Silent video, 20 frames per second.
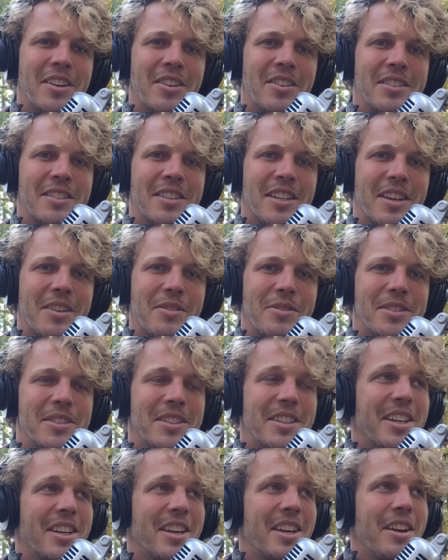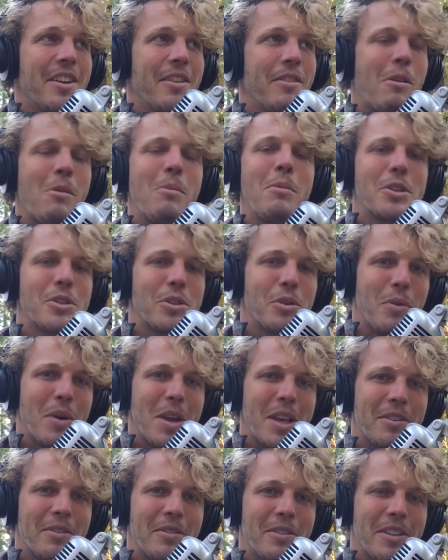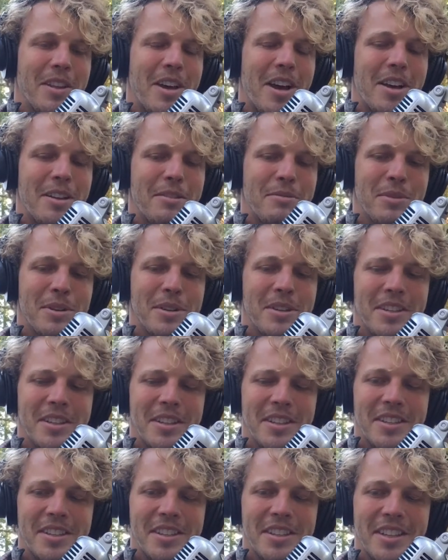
It's like I was very much awake for that, but